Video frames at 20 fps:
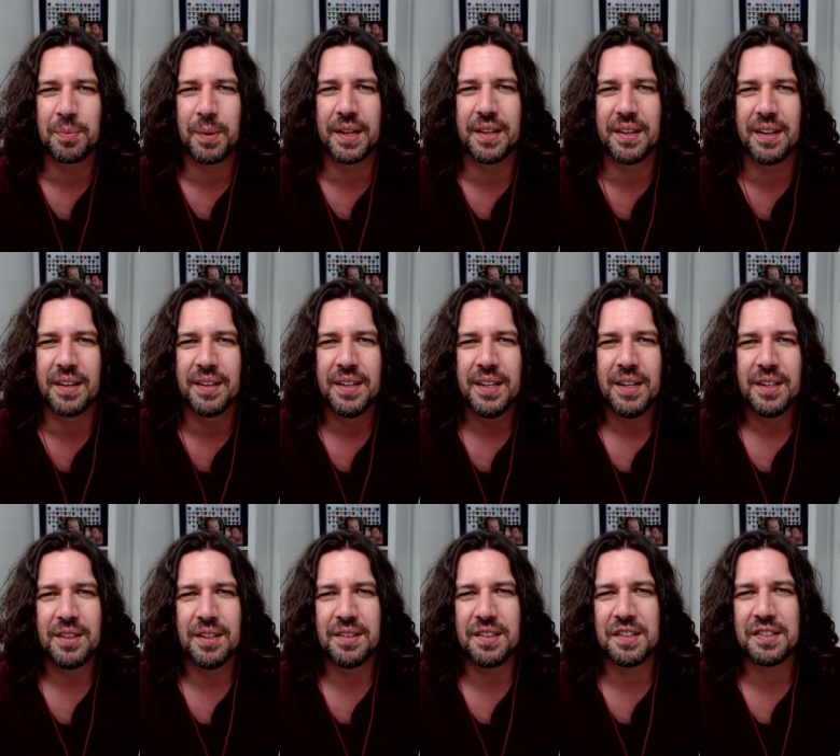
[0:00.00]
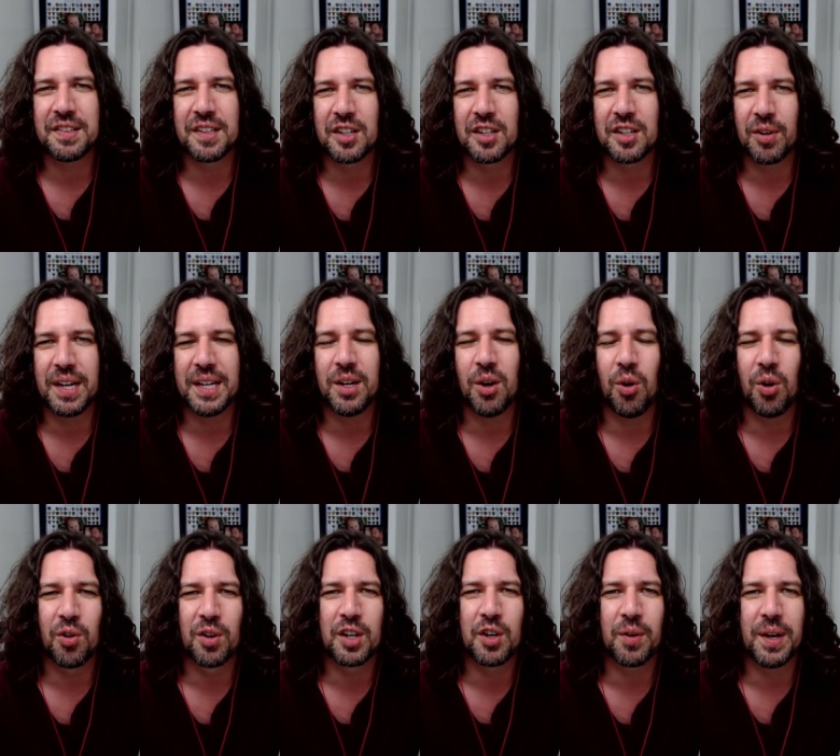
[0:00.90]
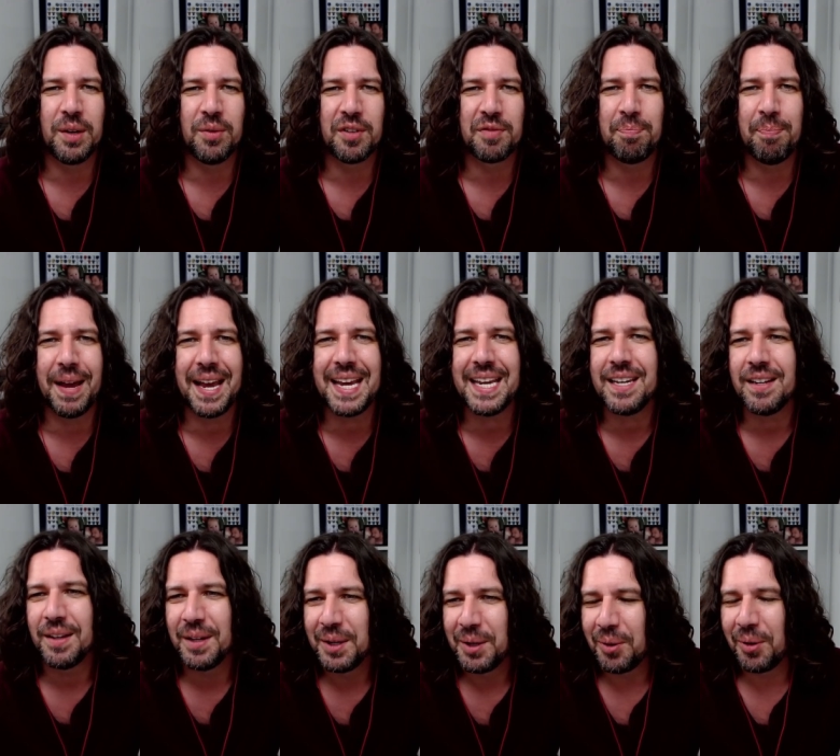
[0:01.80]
whether you disagree or agree with me